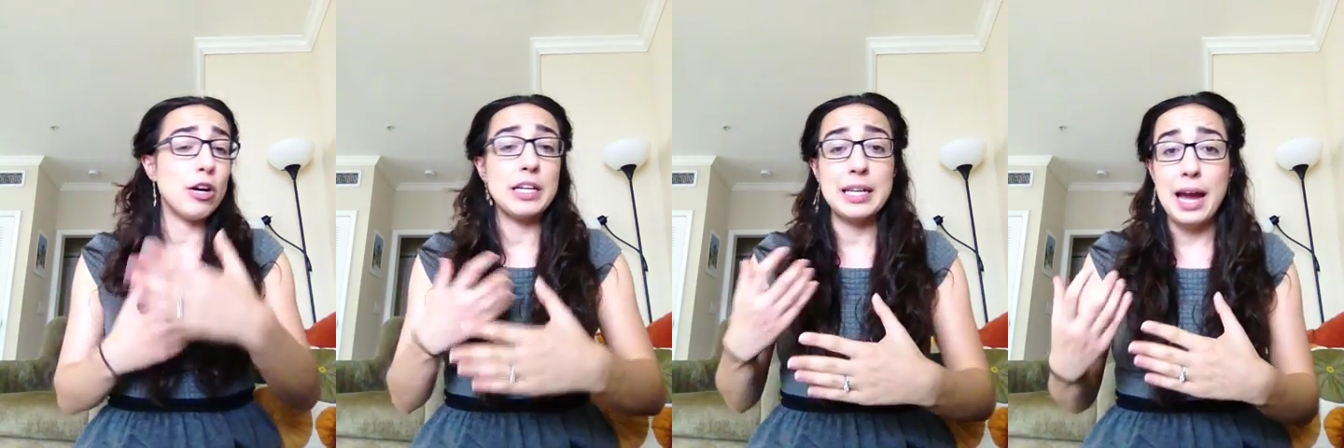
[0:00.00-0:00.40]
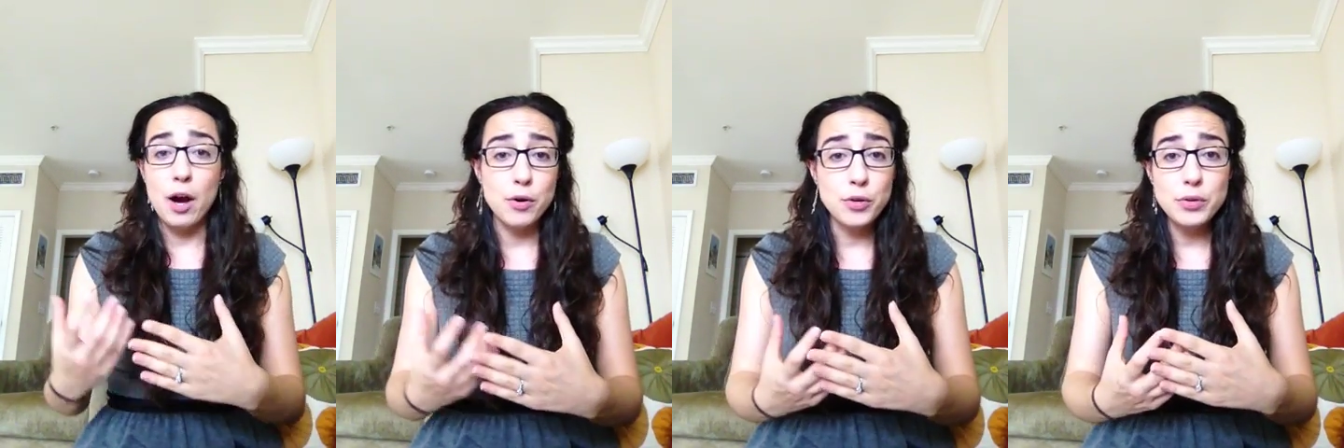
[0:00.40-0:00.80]

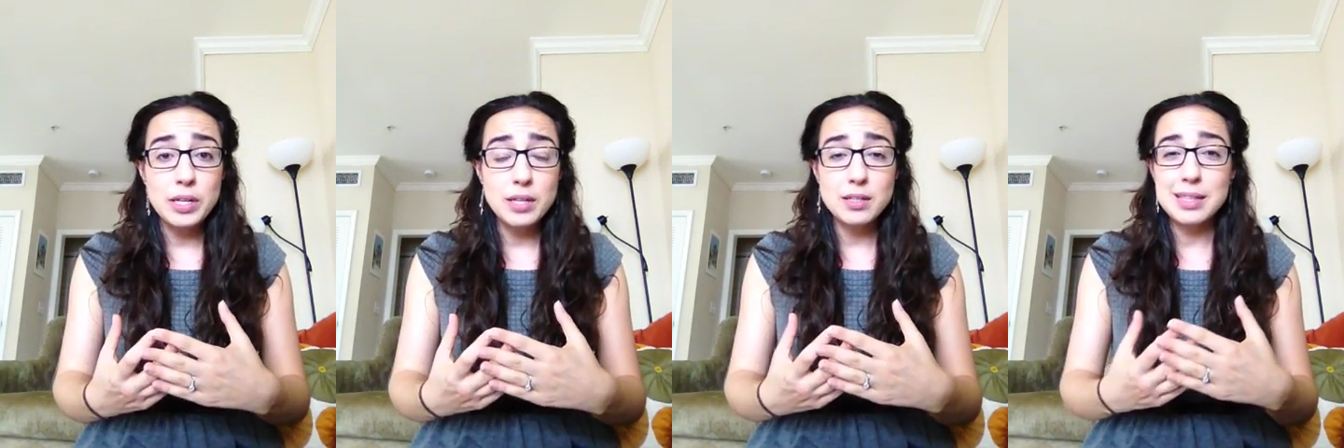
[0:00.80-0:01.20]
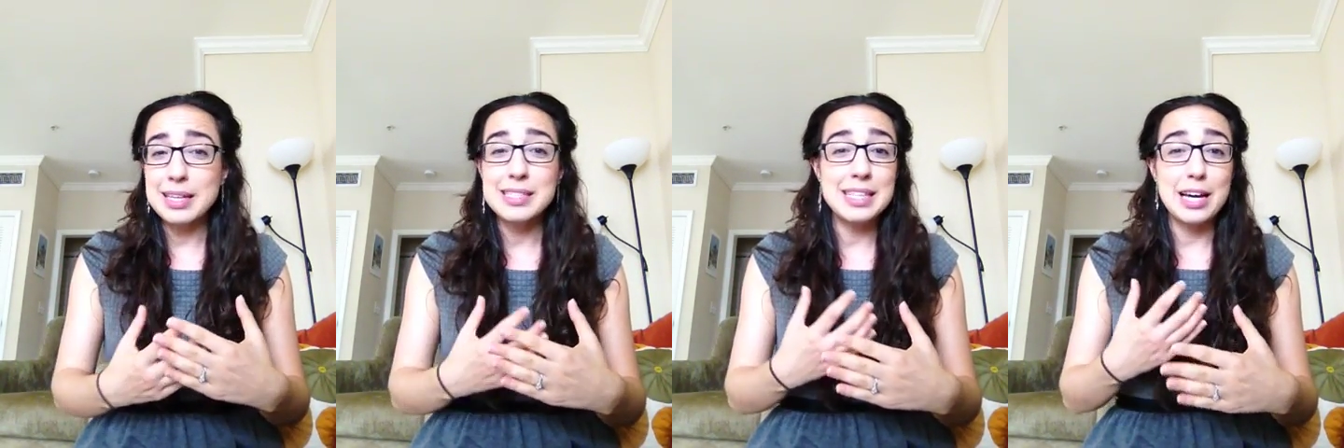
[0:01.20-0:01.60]
encountering,
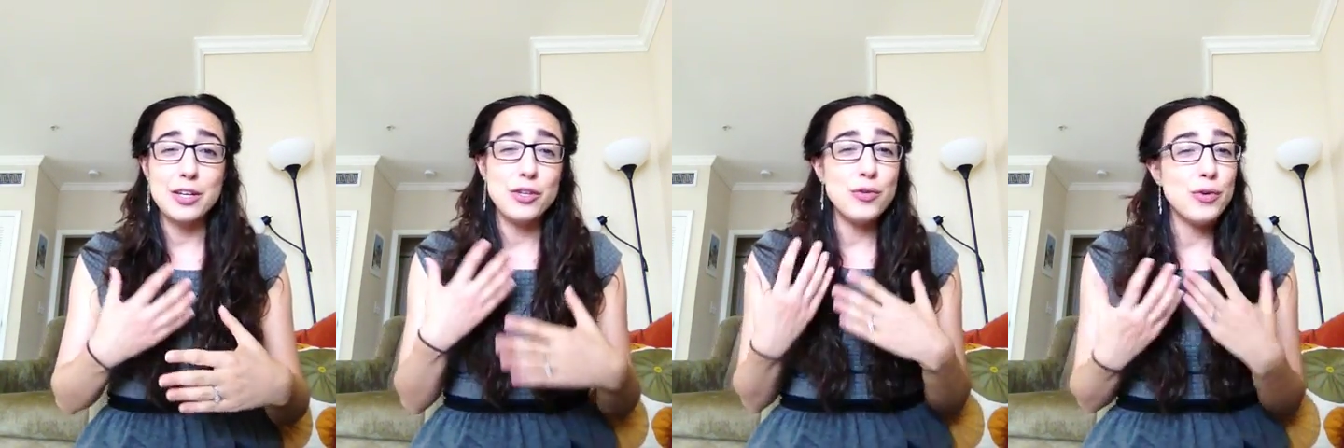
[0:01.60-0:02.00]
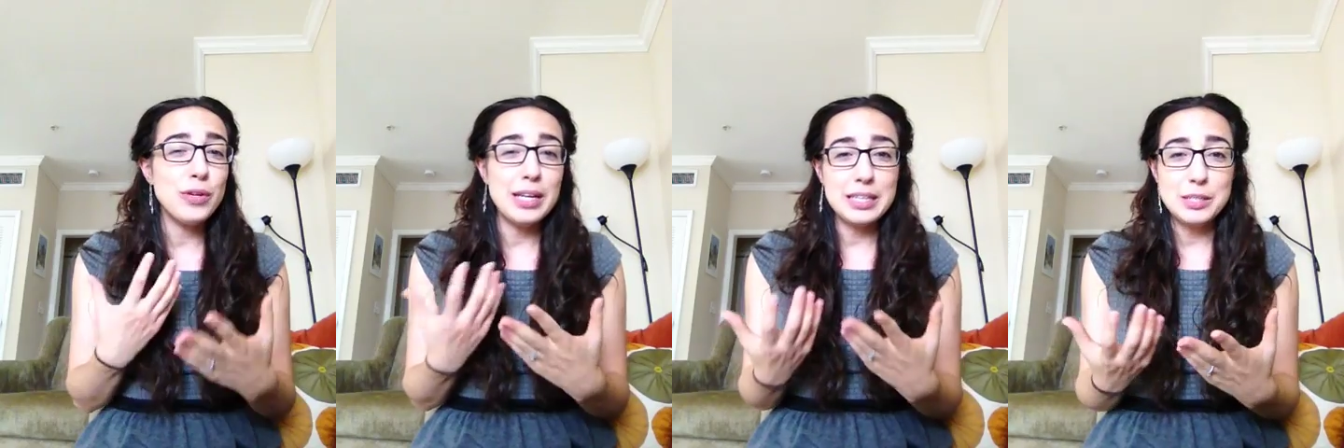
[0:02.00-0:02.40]
things that you don't
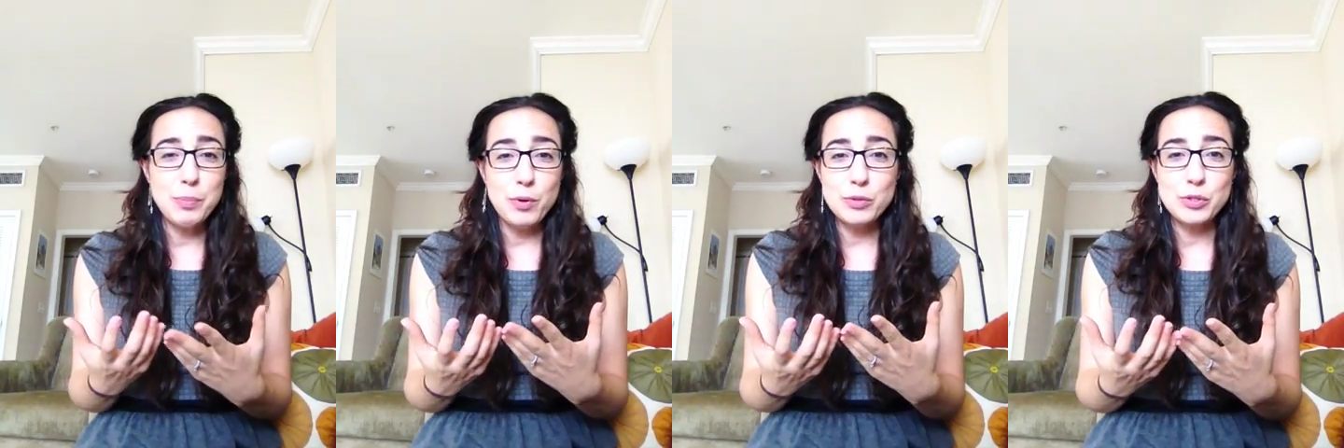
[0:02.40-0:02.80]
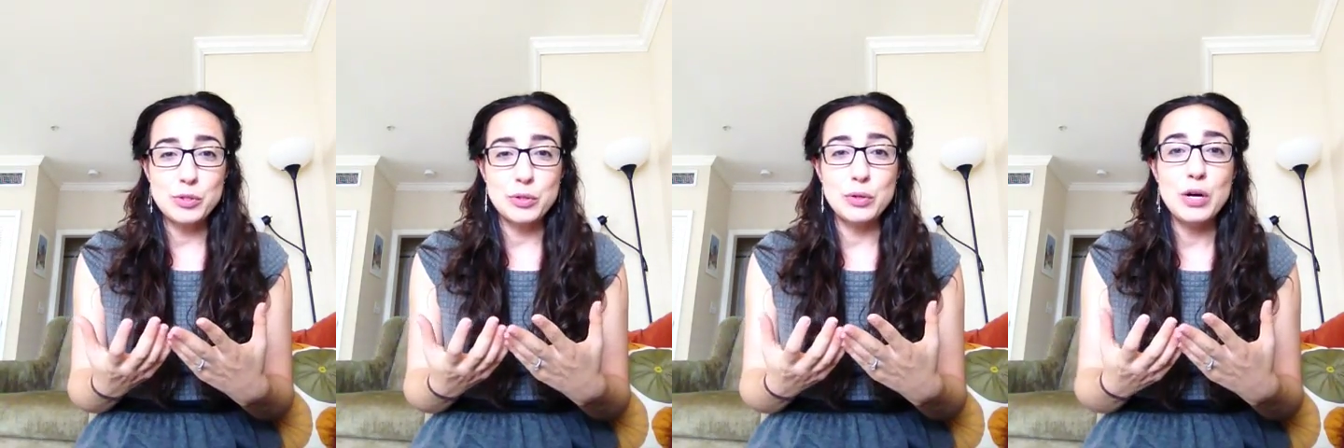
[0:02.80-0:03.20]
get exposed
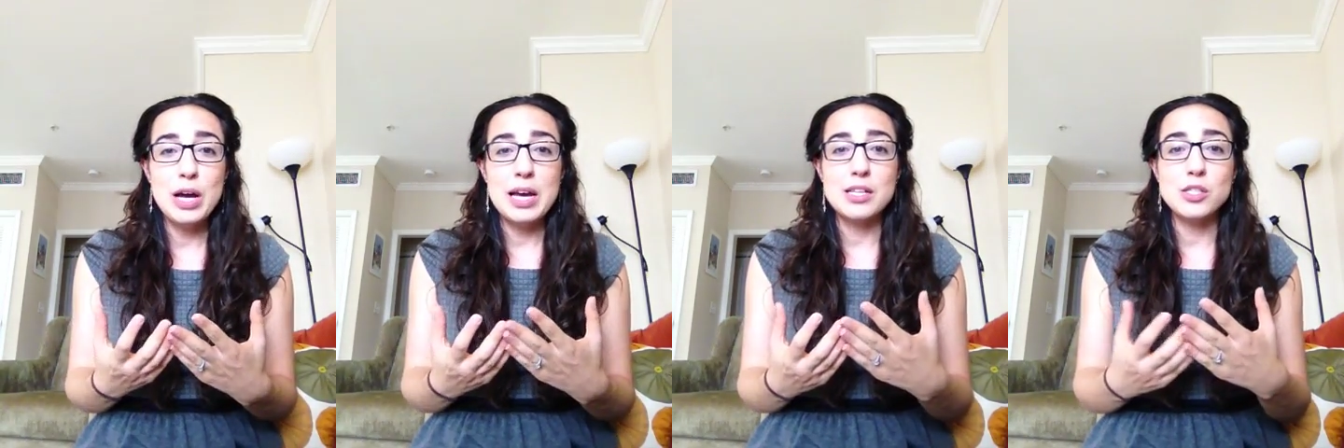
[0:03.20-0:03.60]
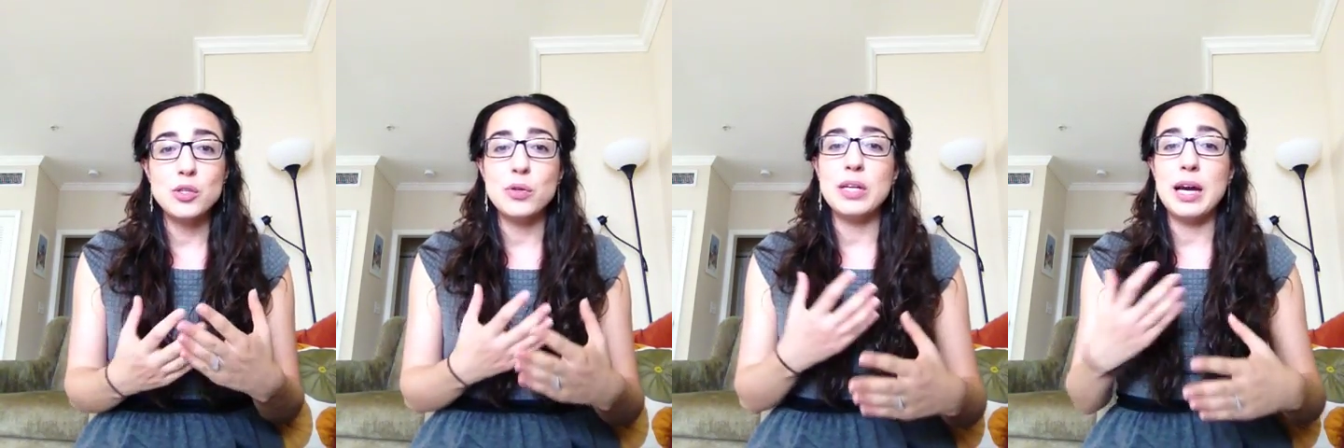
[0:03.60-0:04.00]
to, and
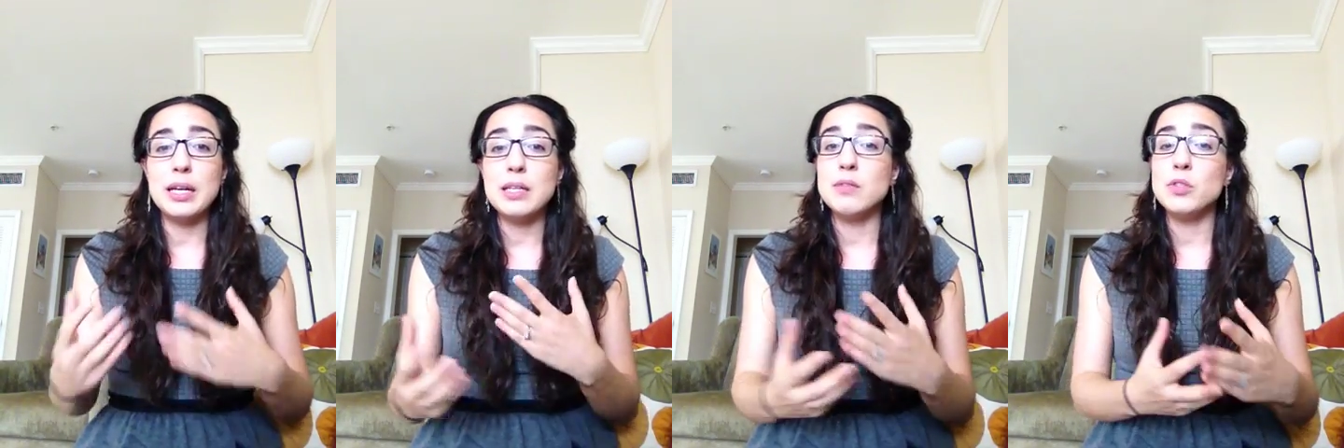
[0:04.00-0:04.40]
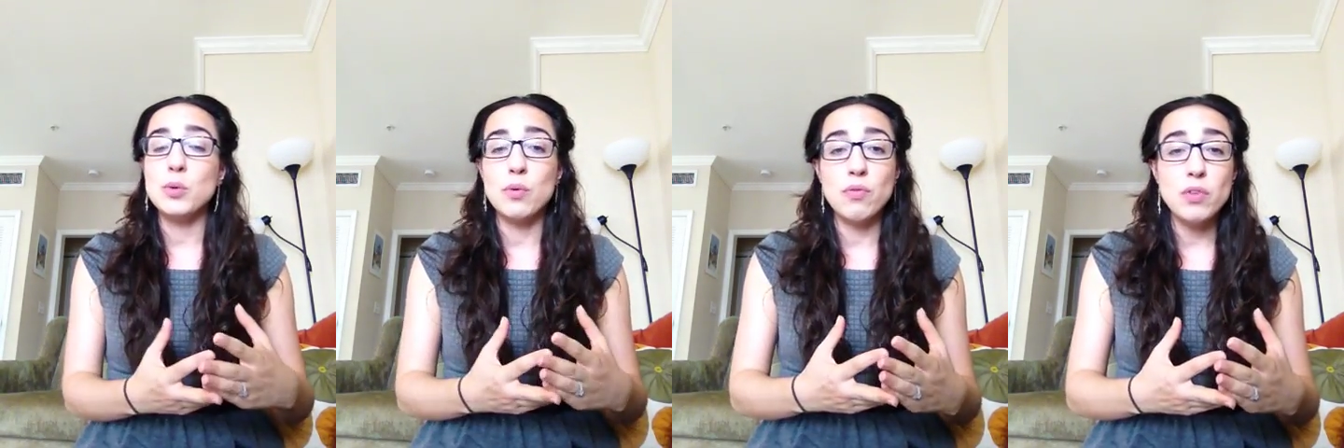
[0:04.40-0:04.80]
so it kind of gives
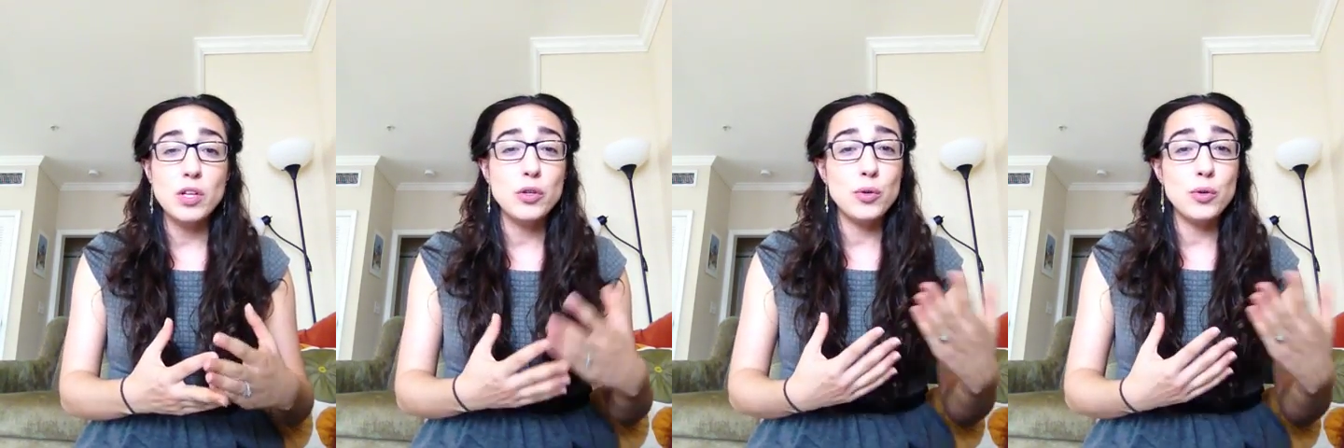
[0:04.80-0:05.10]
you a feel.